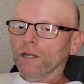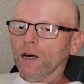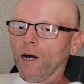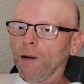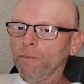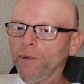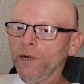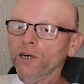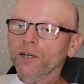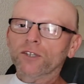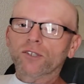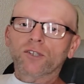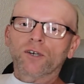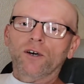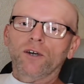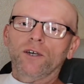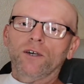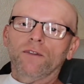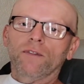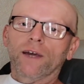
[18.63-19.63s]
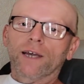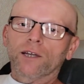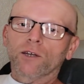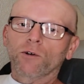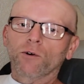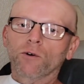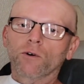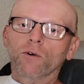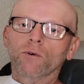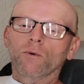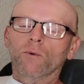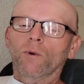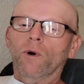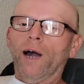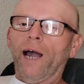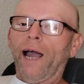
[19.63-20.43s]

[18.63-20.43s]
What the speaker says: I'm here to tell you that Google will